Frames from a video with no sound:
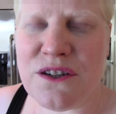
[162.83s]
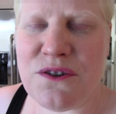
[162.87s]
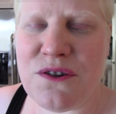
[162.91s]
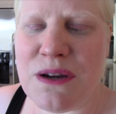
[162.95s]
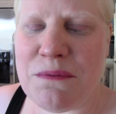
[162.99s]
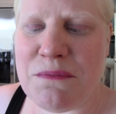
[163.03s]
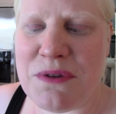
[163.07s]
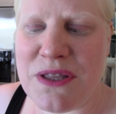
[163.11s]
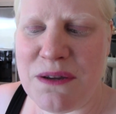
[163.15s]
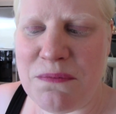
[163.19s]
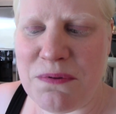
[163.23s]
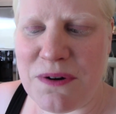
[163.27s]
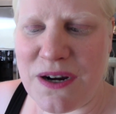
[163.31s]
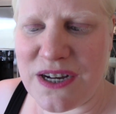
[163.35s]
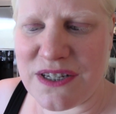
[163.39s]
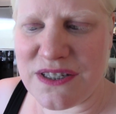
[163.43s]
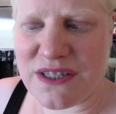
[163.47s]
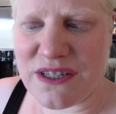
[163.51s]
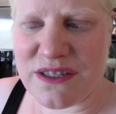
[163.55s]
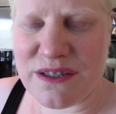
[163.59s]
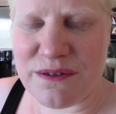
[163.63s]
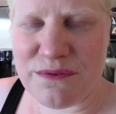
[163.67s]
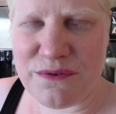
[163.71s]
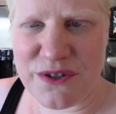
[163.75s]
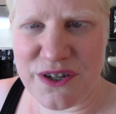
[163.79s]
So I'm in the
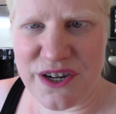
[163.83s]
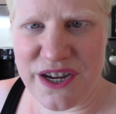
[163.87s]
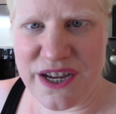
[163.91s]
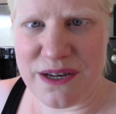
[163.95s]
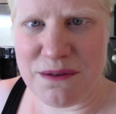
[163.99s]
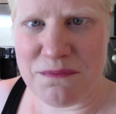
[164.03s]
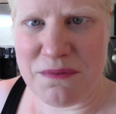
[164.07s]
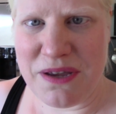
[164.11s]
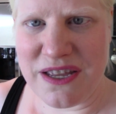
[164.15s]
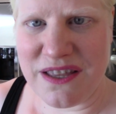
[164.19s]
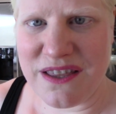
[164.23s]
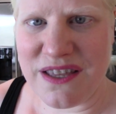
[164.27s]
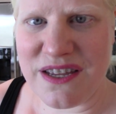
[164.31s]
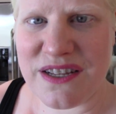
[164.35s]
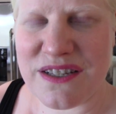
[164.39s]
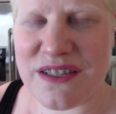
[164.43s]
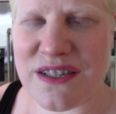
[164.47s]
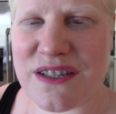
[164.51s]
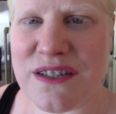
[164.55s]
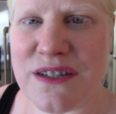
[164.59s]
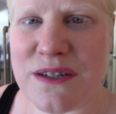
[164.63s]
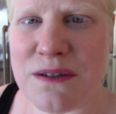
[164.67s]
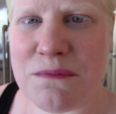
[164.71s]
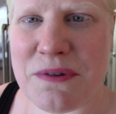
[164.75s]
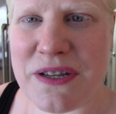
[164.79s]
process of trying to make things
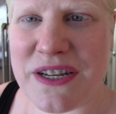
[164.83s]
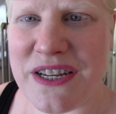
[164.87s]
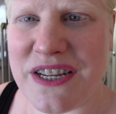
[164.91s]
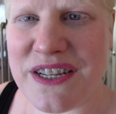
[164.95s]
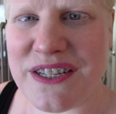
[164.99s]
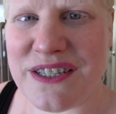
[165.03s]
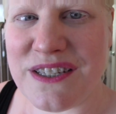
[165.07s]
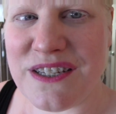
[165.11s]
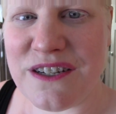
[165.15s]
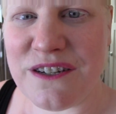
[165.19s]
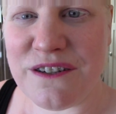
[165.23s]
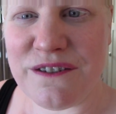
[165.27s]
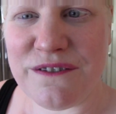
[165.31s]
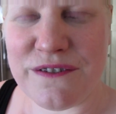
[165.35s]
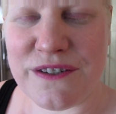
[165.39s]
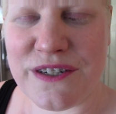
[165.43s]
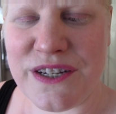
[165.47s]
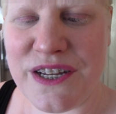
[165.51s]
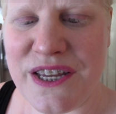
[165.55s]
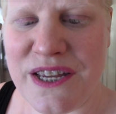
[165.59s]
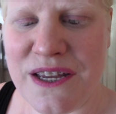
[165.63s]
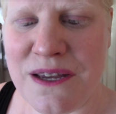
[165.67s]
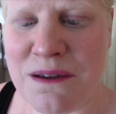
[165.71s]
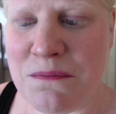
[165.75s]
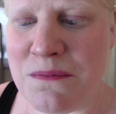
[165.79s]
a little bit easier for
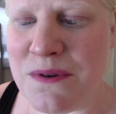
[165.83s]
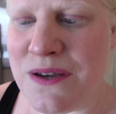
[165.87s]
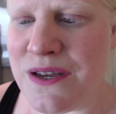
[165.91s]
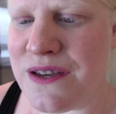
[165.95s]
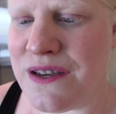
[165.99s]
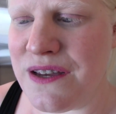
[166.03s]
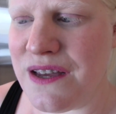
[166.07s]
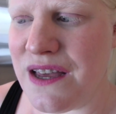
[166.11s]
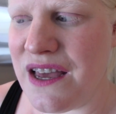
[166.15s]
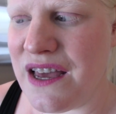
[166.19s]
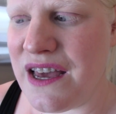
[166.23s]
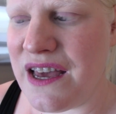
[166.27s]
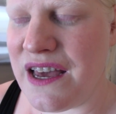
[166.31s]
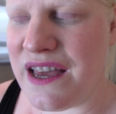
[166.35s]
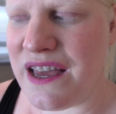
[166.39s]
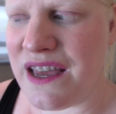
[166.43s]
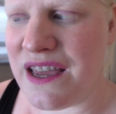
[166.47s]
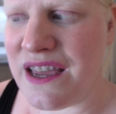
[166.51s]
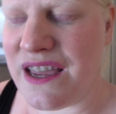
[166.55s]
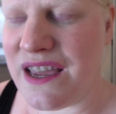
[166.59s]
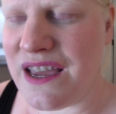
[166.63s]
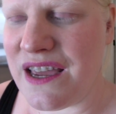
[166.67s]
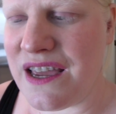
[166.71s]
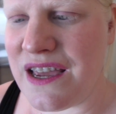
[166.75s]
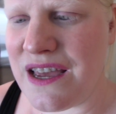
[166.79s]
him.
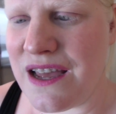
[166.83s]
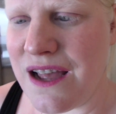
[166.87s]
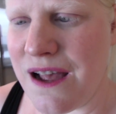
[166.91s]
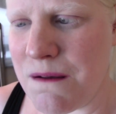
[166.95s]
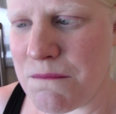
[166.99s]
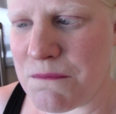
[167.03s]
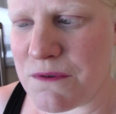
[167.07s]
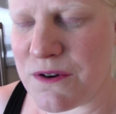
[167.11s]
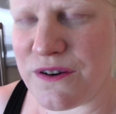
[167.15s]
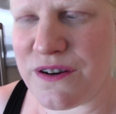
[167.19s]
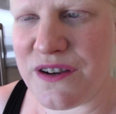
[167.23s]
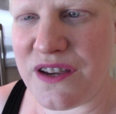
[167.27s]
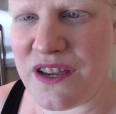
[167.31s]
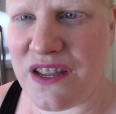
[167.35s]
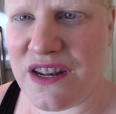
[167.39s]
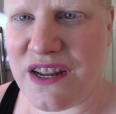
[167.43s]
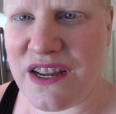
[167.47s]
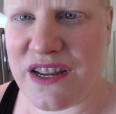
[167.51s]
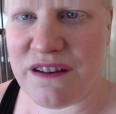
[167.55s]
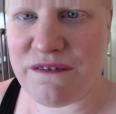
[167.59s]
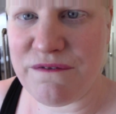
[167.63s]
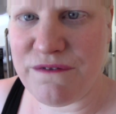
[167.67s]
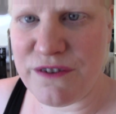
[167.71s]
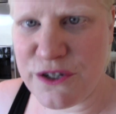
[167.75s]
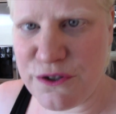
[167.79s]
I am
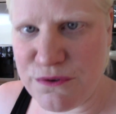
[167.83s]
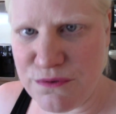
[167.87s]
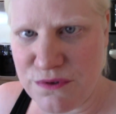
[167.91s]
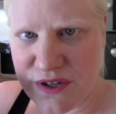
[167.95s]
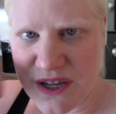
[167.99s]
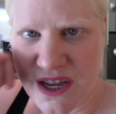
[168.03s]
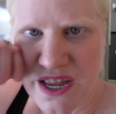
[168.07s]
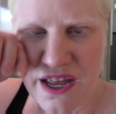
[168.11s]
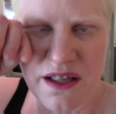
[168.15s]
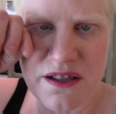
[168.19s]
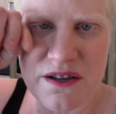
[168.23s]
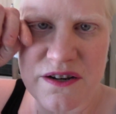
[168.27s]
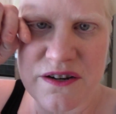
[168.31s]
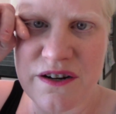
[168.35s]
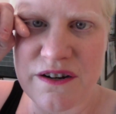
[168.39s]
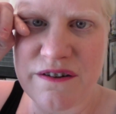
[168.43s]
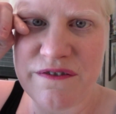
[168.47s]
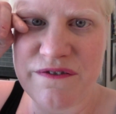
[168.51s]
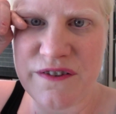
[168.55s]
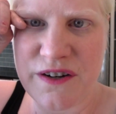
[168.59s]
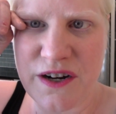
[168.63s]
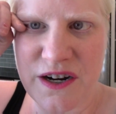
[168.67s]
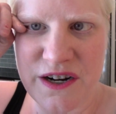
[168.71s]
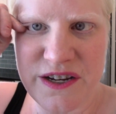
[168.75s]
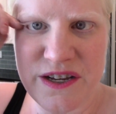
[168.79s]
creating a visual calendar
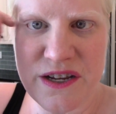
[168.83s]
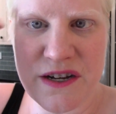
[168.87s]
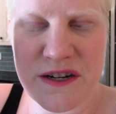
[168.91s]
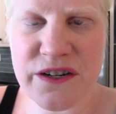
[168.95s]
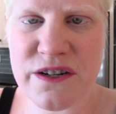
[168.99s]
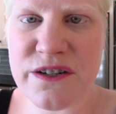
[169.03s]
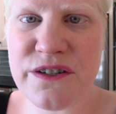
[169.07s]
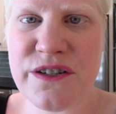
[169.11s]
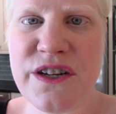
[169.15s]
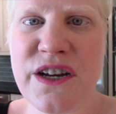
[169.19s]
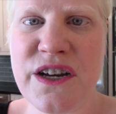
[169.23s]
for our younger